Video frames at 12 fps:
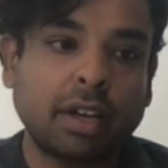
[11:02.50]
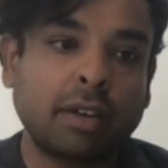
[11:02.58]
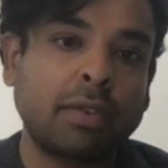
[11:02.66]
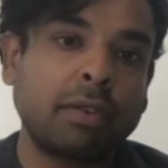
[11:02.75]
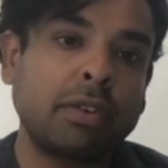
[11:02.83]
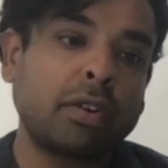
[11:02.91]
and
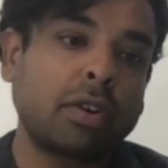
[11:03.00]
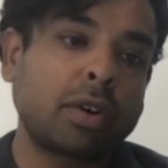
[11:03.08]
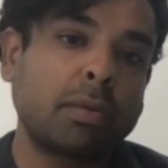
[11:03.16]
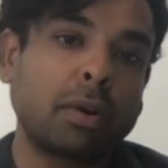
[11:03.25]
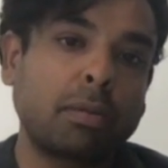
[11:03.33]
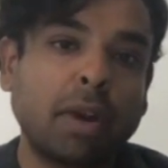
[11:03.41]
when we talk
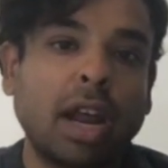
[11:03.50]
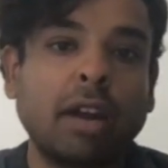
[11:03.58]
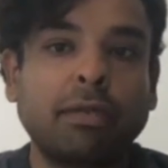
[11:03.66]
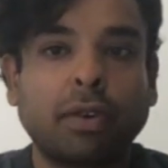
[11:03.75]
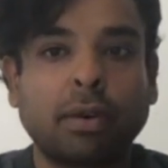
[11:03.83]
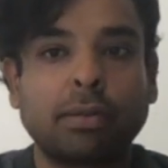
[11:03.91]
about
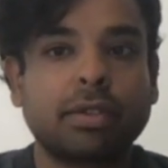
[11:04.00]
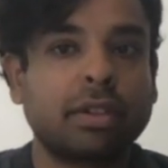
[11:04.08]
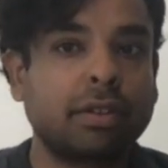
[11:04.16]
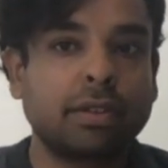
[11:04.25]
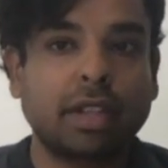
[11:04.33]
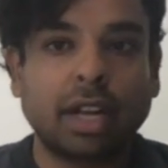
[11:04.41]
platforms, you
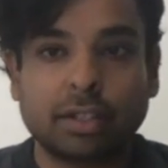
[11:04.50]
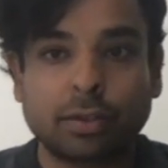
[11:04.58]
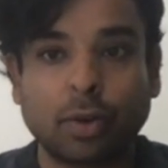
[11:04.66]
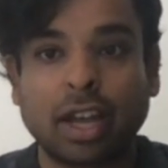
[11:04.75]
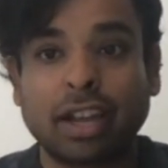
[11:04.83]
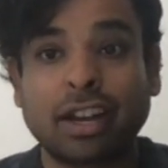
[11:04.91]
know, that's
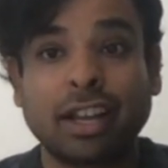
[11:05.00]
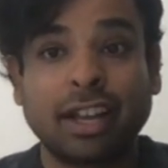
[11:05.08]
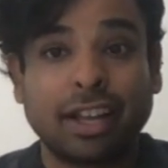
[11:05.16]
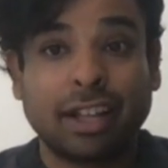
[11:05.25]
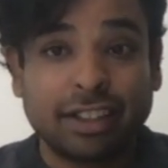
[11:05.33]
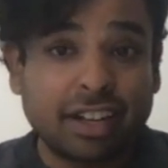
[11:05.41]
where
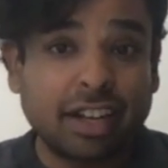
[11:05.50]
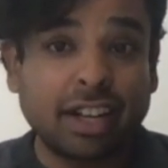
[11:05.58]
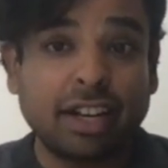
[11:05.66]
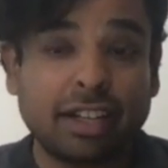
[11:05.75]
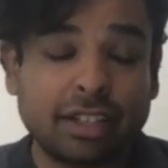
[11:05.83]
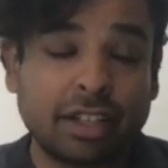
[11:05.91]
the
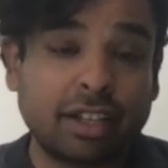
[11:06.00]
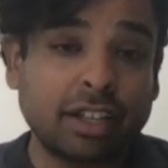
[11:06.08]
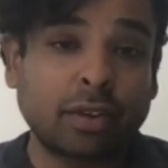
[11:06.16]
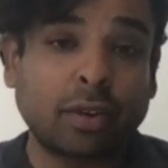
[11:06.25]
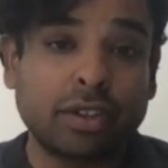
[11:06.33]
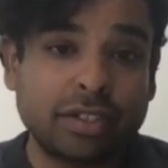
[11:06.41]
really the
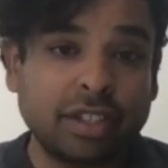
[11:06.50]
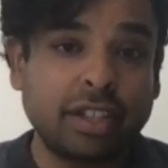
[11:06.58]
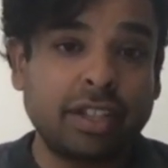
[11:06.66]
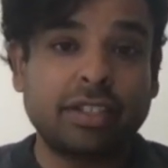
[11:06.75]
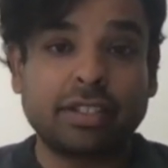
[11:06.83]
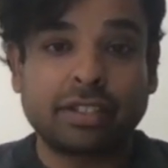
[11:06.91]
technology
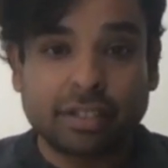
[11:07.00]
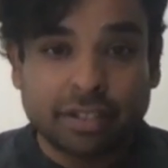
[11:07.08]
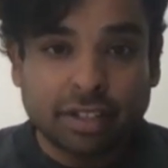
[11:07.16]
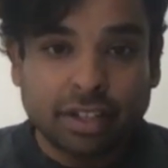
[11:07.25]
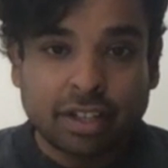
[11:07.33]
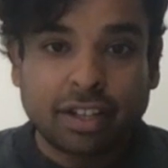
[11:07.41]

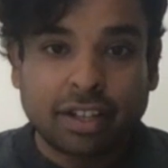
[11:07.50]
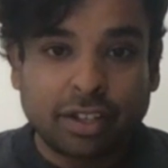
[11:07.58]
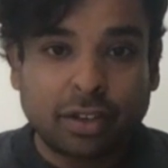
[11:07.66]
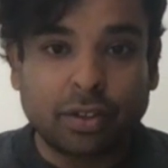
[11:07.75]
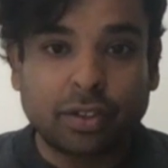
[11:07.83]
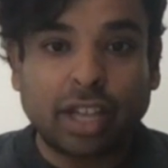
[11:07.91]
reaches,
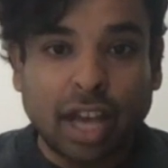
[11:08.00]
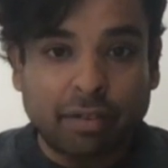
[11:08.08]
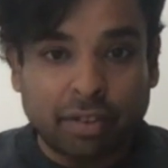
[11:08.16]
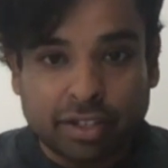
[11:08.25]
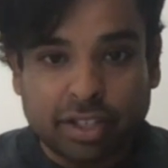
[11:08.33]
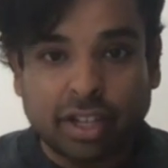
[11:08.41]
you know, the
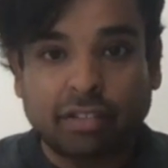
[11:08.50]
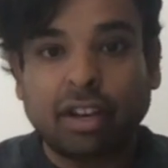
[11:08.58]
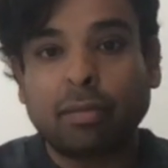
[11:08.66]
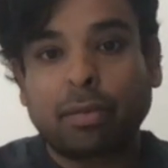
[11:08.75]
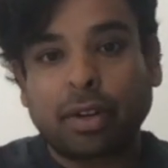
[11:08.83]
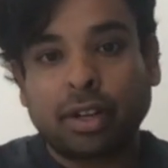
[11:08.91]
average
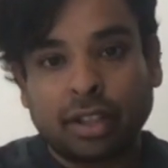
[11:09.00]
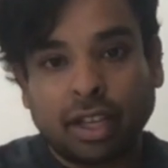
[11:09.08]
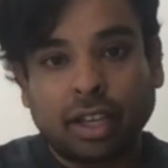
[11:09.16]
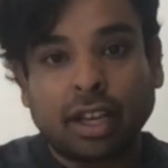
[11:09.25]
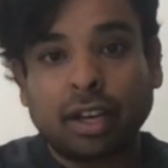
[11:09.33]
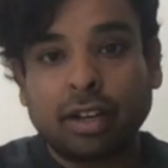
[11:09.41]
developer, and
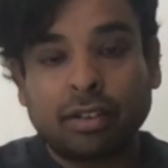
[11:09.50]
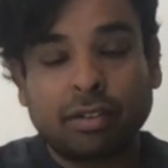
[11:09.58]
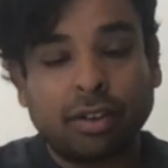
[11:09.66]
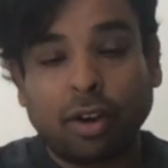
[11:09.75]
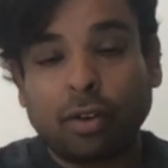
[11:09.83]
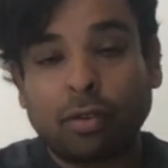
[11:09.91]
they can,
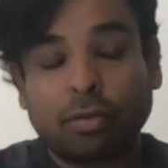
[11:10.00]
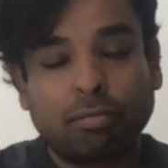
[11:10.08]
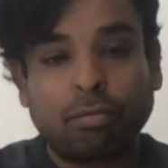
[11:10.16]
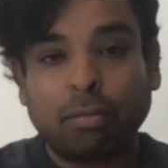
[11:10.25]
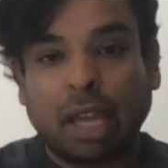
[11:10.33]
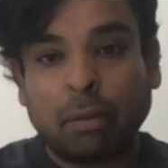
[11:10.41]
you know,
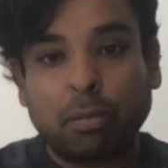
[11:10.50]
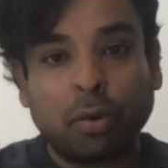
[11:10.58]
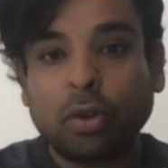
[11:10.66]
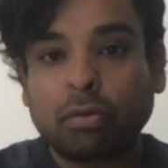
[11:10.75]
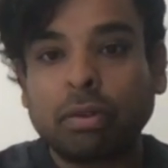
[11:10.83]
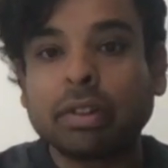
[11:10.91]
make
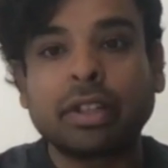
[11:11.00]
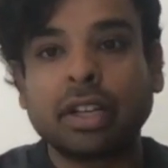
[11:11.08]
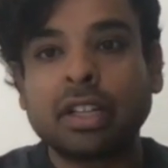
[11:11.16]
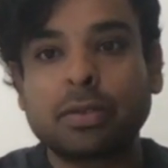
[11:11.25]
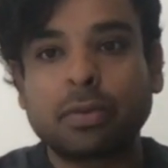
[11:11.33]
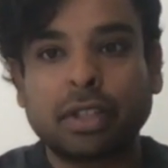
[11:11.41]
beautiful
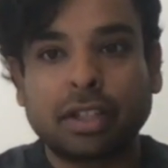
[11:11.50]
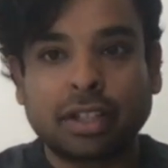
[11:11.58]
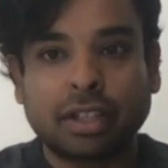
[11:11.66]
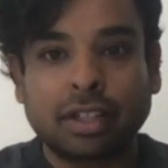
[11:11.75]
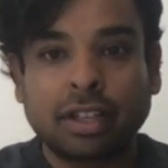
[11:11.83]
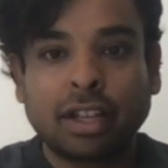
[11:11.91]
things with it,
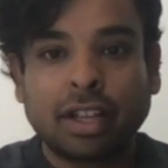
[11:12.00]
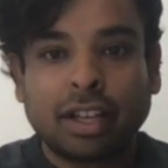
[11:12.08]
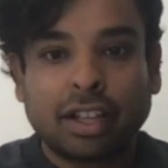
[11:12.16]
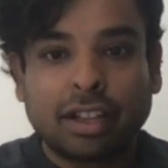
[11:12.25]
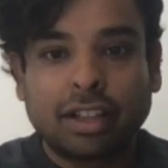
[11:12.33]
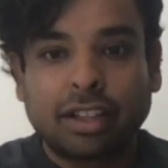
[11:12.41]
and
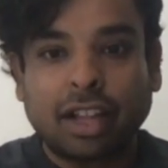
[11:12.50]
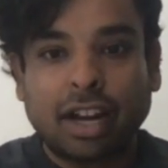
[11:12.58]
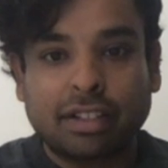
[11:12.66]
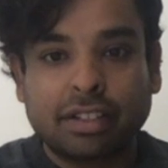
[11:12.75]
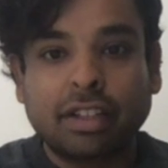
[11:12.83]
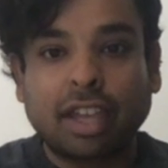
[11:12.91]

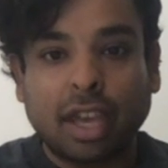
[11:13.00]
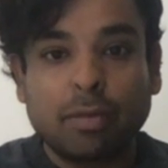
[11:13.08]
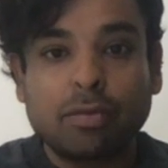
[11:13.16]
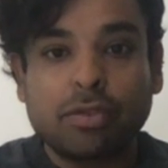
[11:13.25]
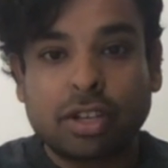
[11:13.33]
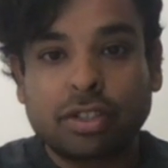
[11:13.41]
that's the
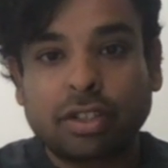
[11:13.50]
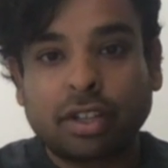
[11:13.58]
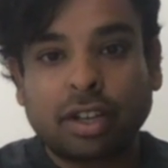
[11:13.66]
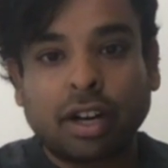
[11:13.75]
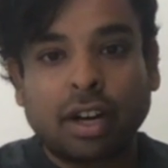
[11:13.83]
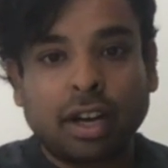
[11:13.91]
game changer
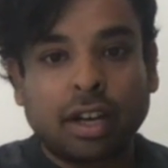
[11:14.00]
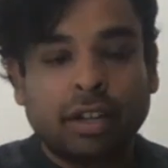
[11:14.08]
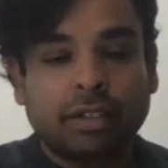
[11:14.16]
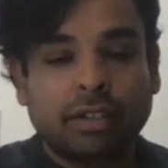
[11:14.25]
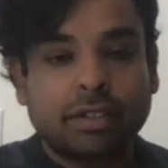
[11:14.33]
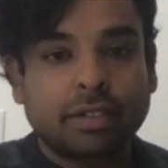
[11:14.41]
in our
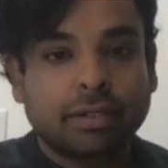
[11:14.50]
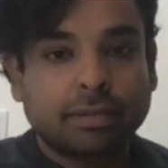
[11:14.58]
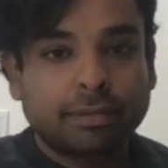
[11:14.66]
eyes.